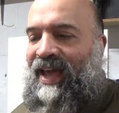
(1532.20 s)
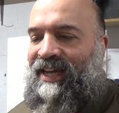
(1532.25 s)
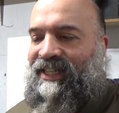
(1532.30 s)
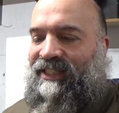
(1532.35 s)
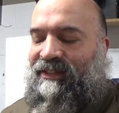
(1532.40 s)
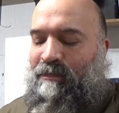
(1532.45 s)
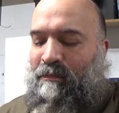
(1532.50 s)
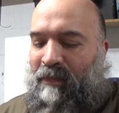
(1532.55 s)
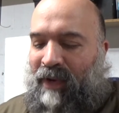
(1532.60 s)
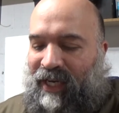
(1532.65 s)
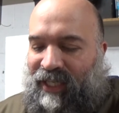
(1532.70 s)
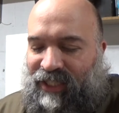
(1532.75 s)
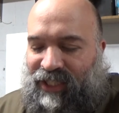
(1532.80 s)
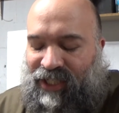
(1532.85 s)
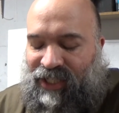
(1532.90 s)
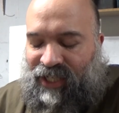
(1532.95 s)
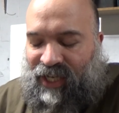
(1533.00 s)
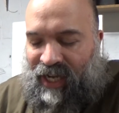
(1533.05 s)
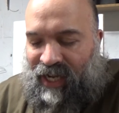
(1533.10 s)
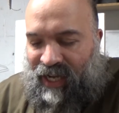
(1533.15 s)
as
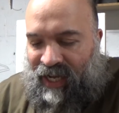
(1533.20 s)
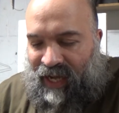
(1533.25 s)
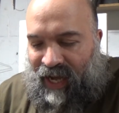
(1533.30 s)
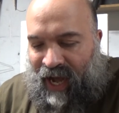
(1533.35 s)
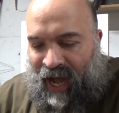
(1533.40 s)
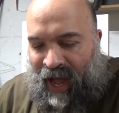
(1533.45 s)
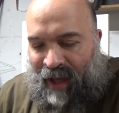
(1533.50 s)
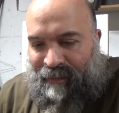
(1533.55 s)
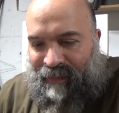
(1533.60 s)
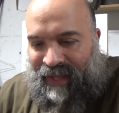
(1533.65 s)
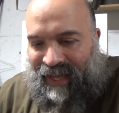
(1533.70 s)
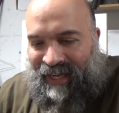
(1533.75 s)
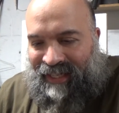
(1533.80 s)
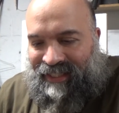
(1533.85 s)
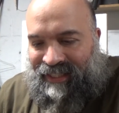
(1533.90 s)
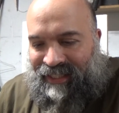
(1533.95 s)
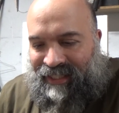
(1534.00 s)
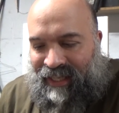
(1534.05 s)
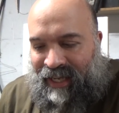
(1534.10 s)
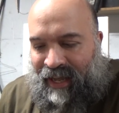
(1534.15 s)
much. I'm
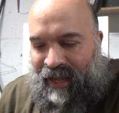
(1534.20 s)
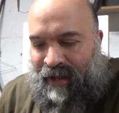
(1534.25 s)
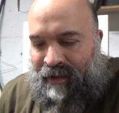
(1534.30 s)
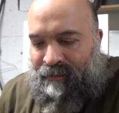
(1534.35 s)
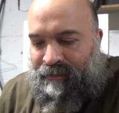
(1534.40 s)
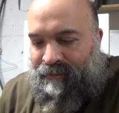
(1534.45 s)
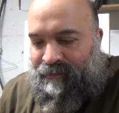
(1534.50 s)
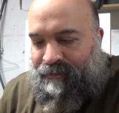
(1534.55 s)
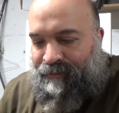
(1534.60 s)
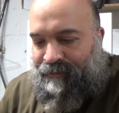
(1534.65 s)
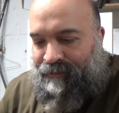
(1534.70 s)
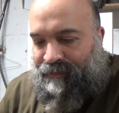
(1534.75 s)
guessing